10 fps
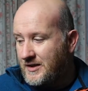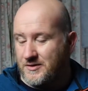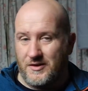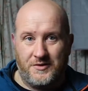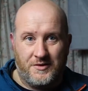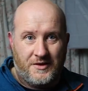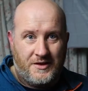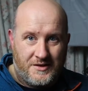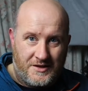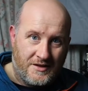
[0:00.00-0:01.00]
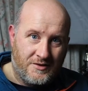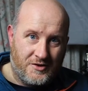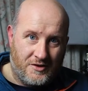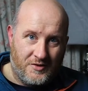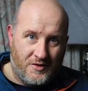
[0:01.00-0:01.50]
So I don't need to take the
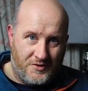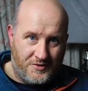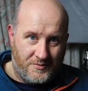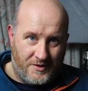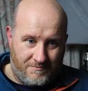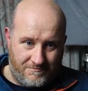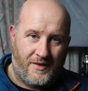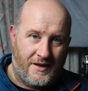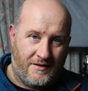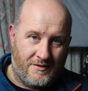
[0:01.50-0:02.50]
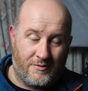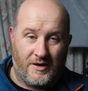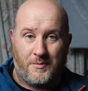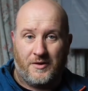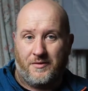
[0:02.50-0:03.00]
Joby thing,
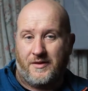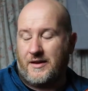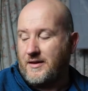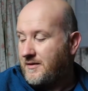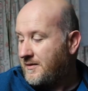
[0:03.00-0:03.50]
GorillaPod thing.